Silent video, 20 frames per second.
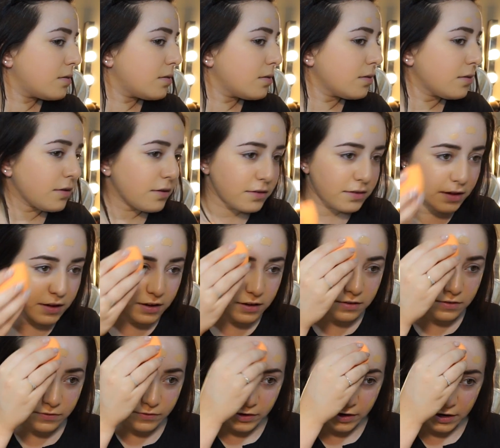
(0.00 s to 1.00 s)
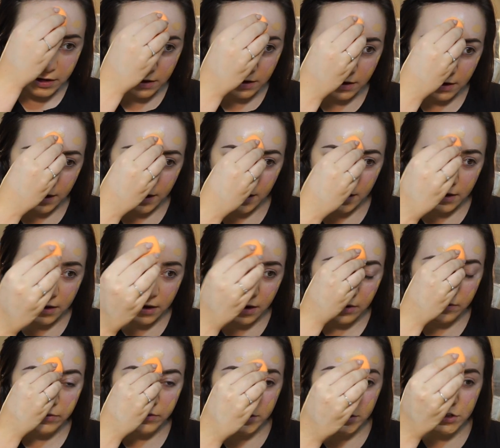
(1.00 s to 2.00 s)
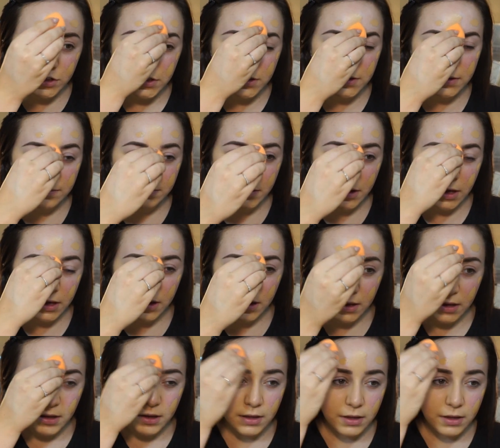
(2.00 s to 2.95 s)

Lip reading: looks like it's very light coverage to me.